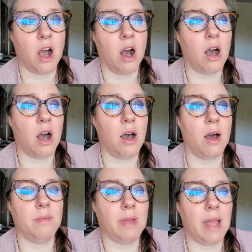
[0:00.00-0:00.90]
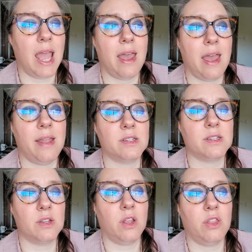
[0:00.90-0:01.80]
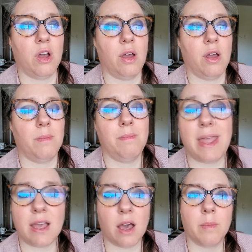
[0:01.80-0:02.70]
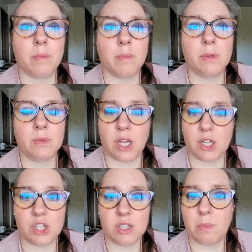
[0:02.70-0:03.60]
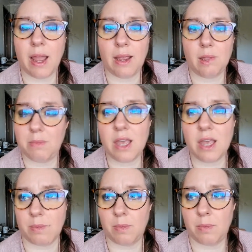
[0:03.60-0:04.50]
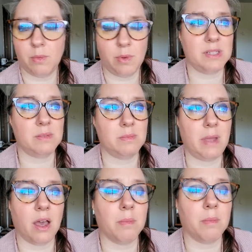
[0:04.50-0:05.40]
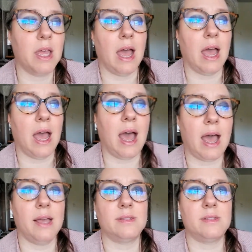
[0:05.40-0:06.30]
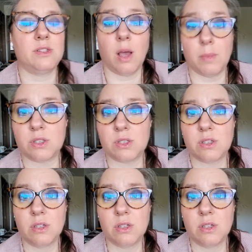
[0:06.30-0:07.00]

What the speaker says: and the makeup, like just buying makeup, women's makeup, has doubled.